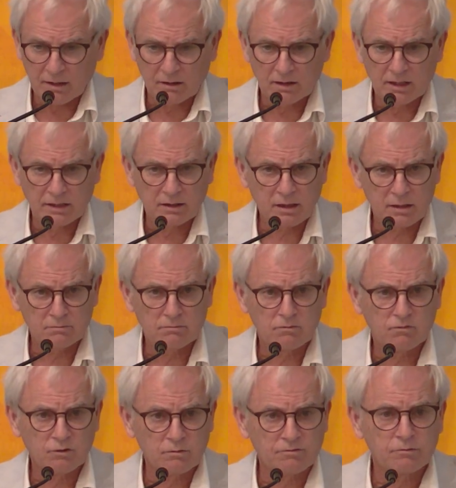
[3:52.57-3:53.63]
They come
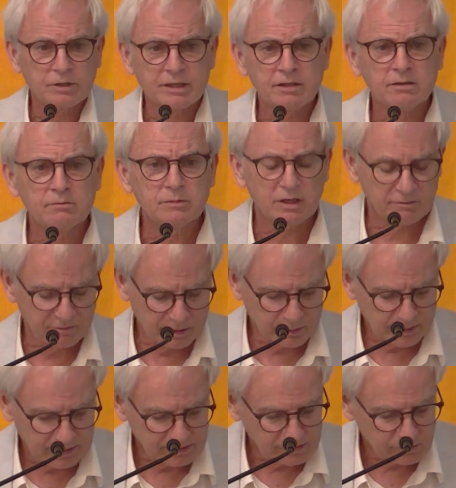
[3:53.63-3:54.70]
for freedom of
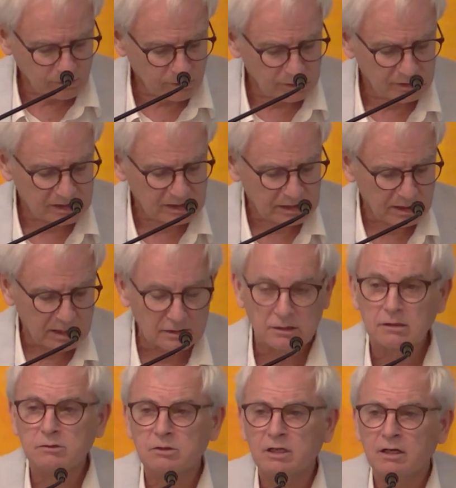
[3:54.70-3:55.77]
various sorts,
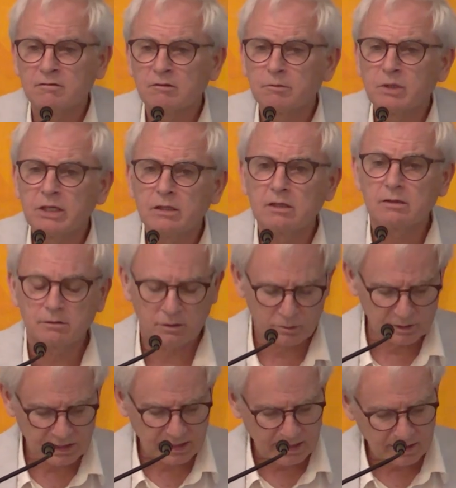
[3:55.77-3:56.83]
little government, low
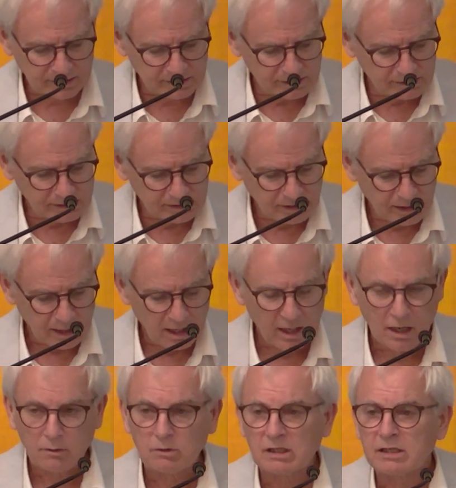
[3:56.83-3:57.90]
taxes,
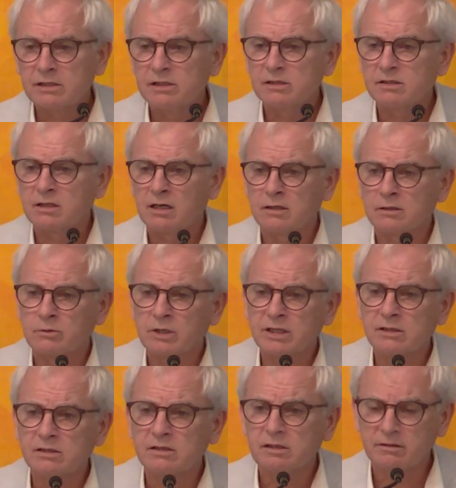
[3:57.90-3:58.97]
religious
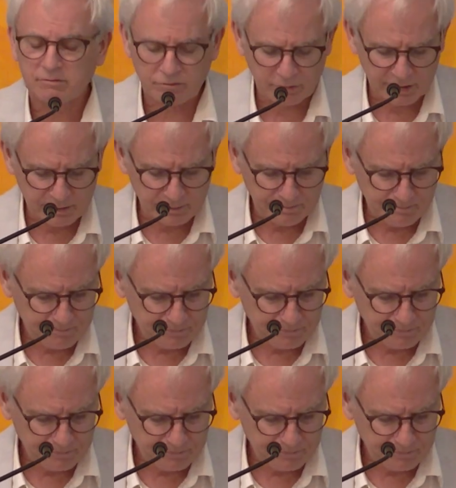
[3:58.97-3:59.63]
toleration, and freedom.